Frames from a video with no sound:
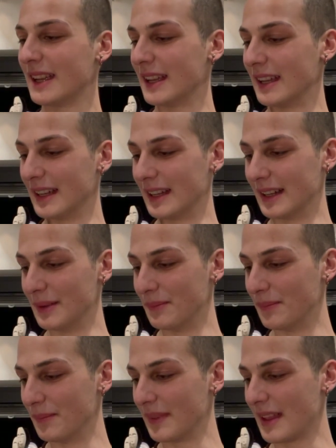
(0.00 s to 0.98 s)

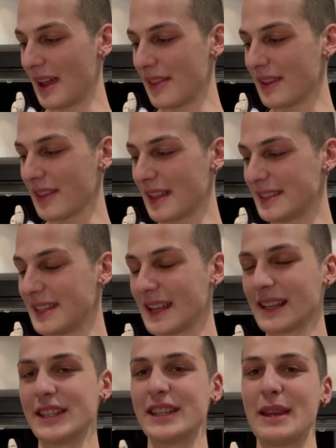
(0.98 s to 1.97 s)
I think that's the
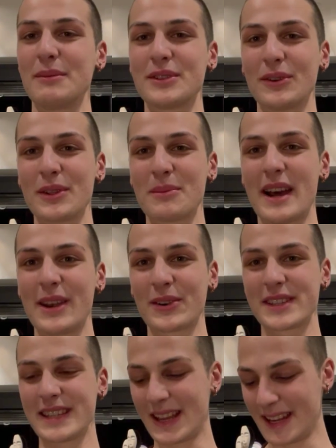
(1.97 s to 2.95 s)
English name, sodium
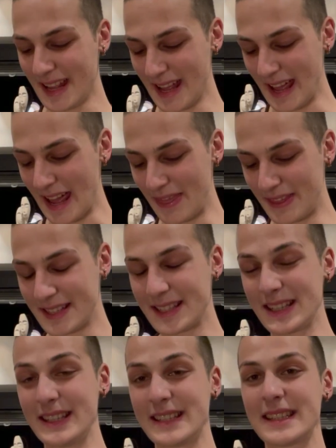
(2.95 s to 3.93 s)
hydroxide, and this
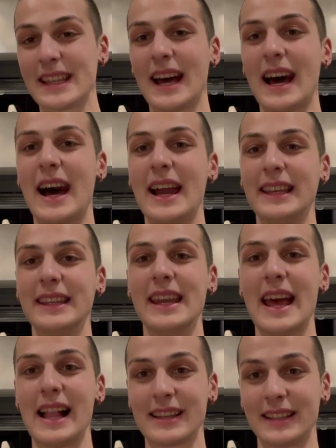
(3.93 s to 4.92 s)
is highly
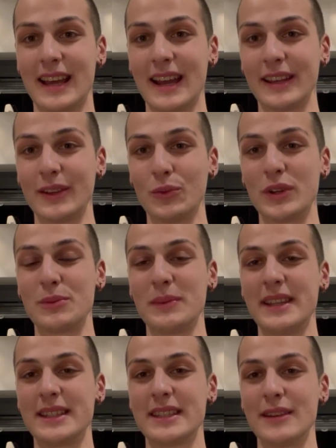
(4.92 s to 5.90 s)
alkaline, which
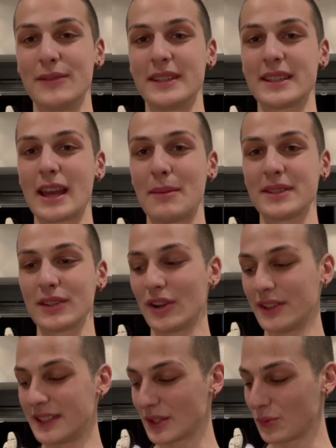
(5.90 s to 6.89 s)
means if it comes in
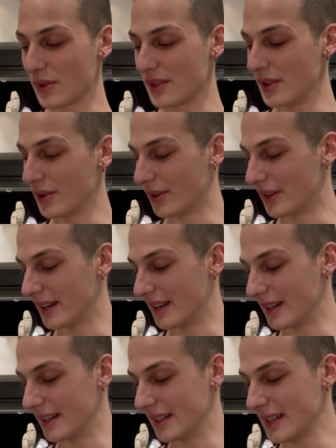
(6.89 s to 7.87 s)
contact with
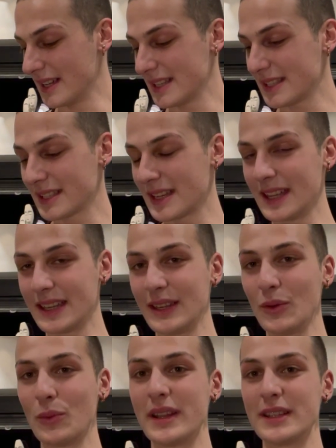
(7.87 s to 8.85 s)
your skin
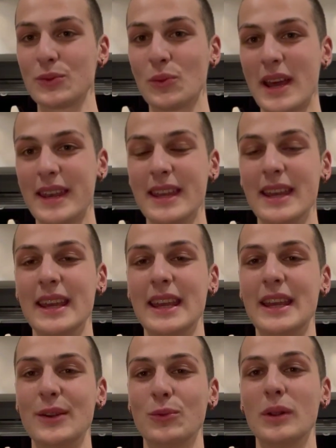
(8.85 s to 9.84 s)
when it's wet,
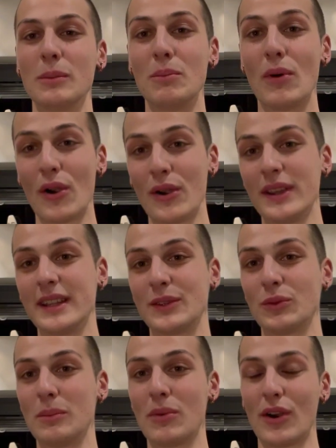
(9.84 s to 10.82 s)
it will
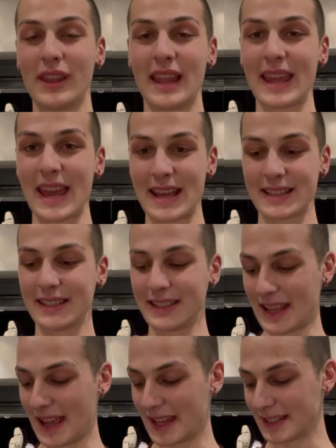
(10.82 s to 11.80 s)
burn like acid
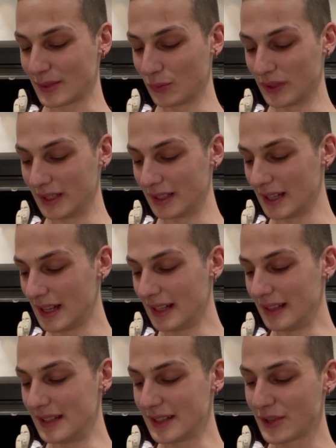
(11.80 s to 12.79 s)
and will
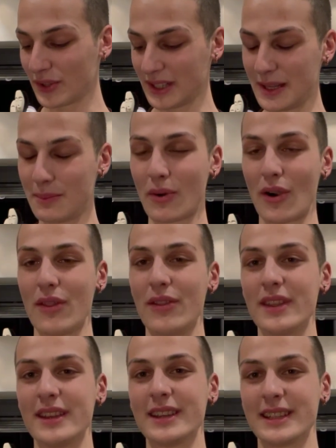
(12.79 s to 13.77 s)
literally burn
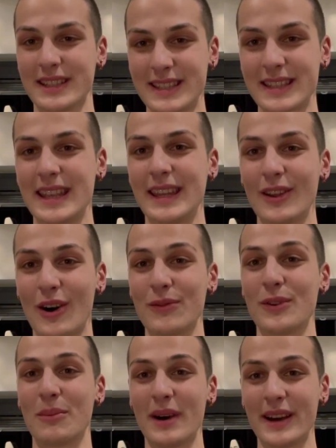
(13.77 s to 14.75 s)
the skin off
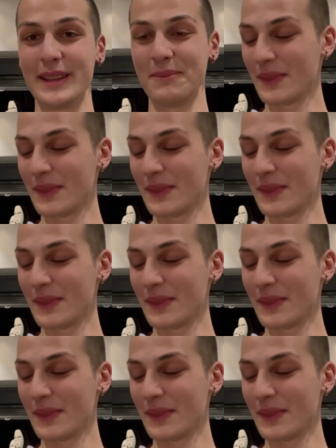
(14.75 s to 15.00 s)
your body.